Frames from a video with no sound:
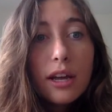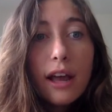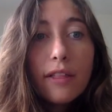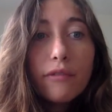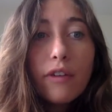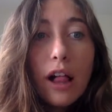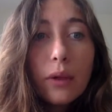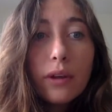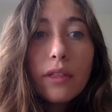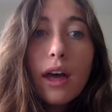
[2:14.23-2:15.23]
And then
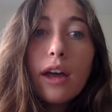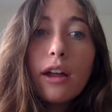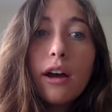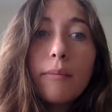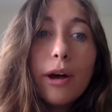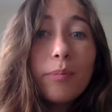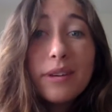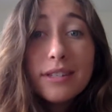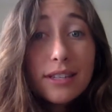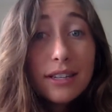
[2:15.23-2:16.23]
following that,
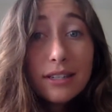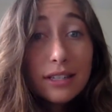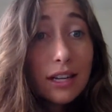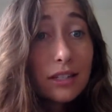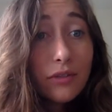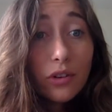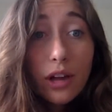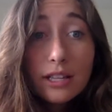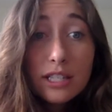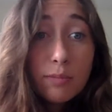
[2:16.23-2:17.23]
LPC stands for
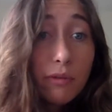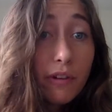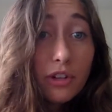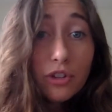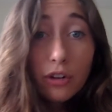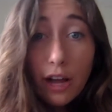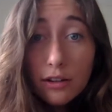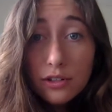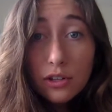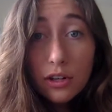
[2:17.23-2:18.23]
Licensed Professional Counselor.